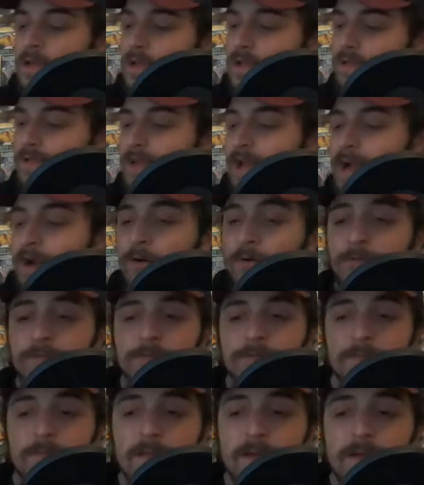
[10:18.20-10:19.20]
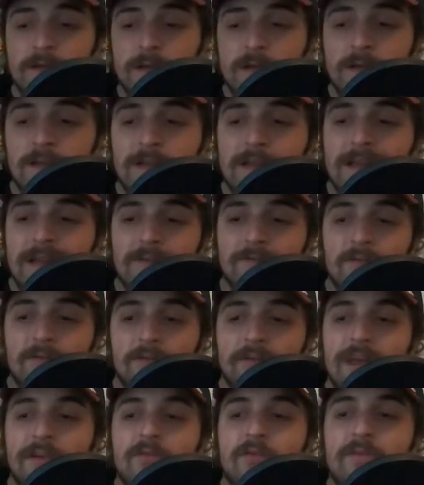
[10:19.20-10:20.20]
Now, if you've
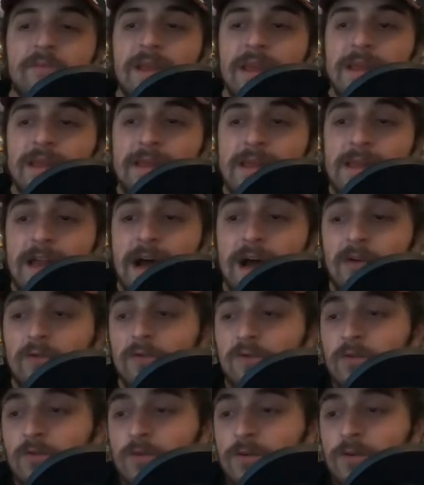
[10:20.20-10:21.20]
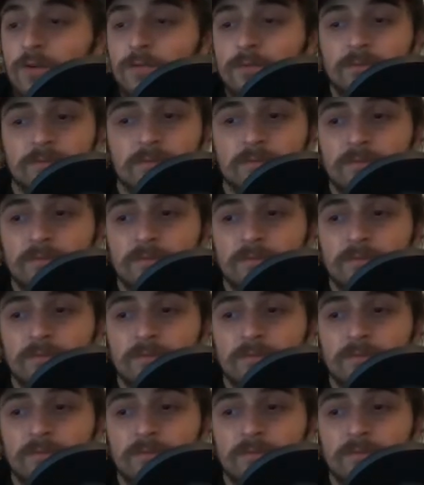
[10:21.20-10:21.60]
never been in an outdoor